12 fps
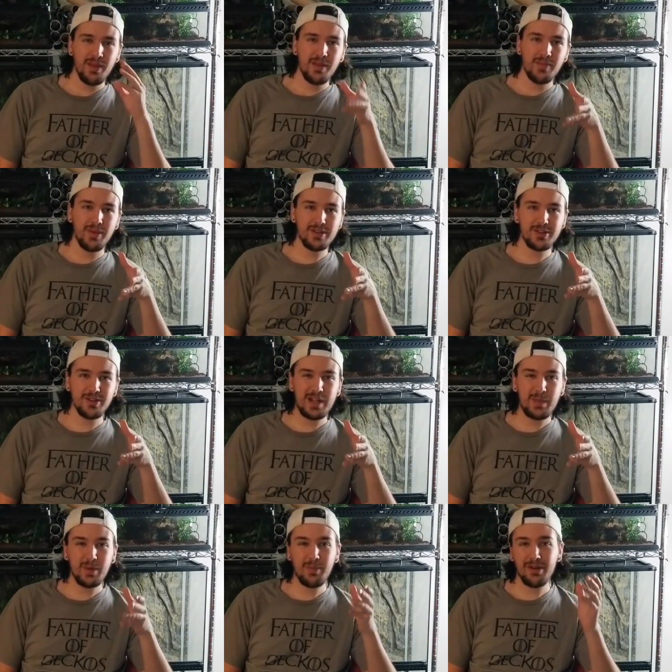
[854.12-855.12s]
Make sure to hit
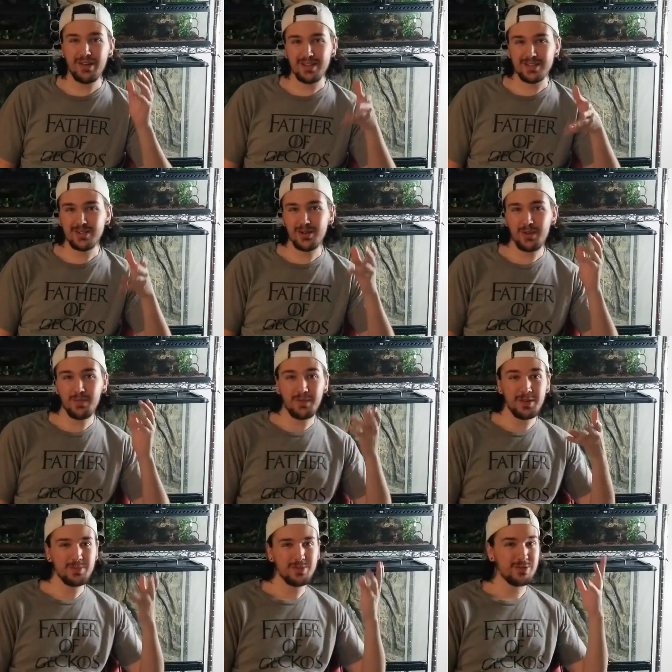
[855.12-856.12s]
me up on Instagram,
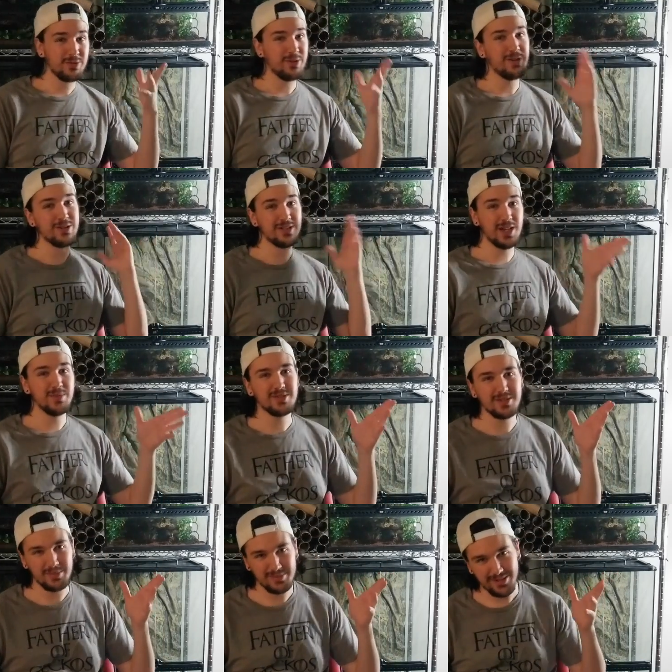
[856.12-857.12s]
Facebook, Twitter,
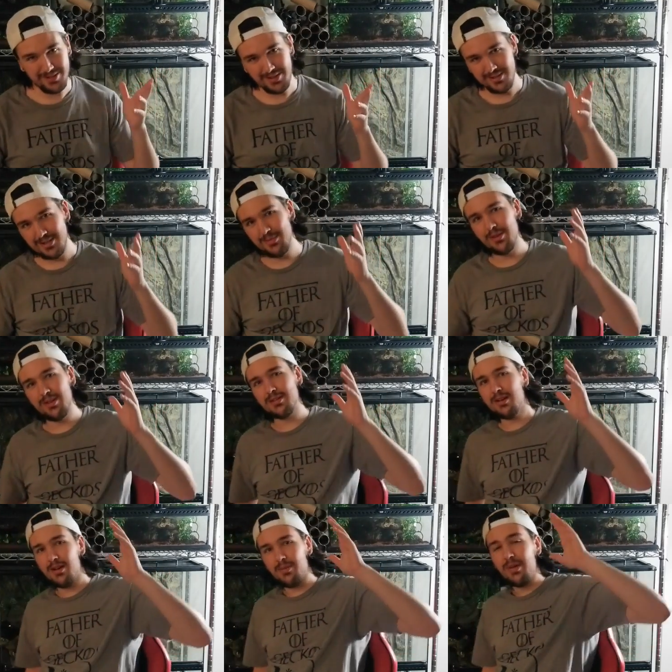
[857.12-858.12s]

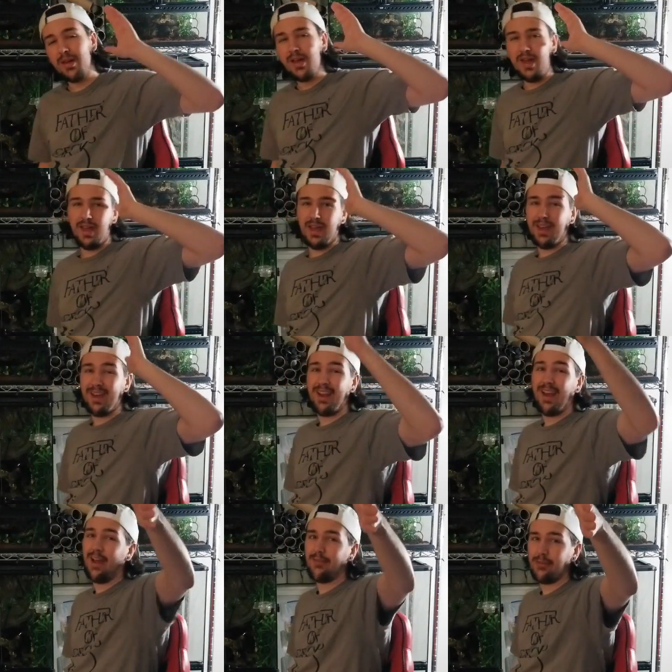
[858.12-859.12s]
jamesreptiles@gmail.com, and
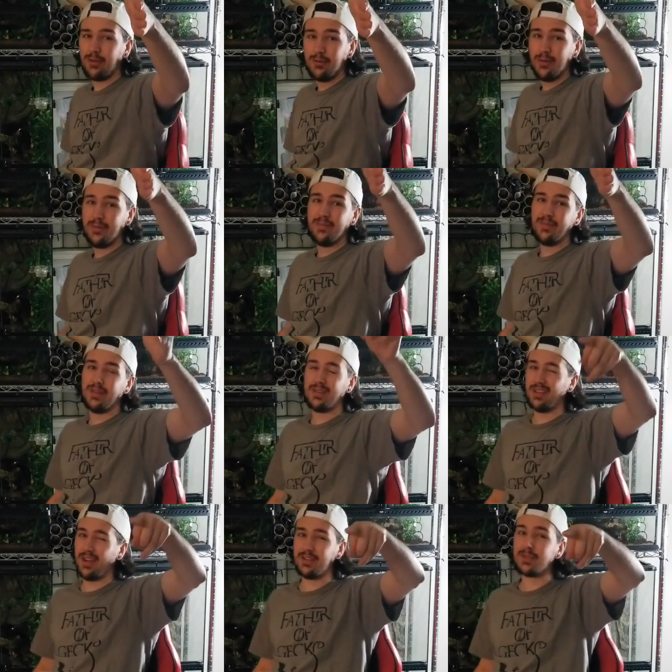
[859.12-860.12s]
have a good one. I'll
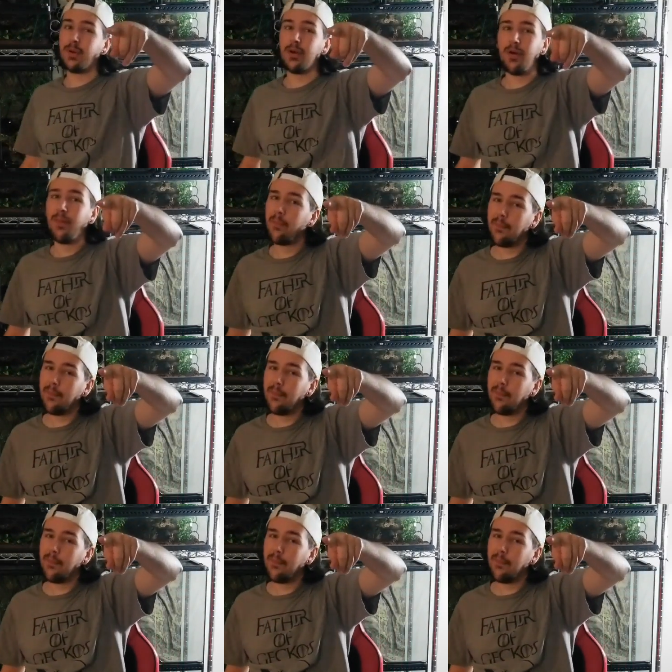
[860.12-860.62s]
see you guys tomorrow.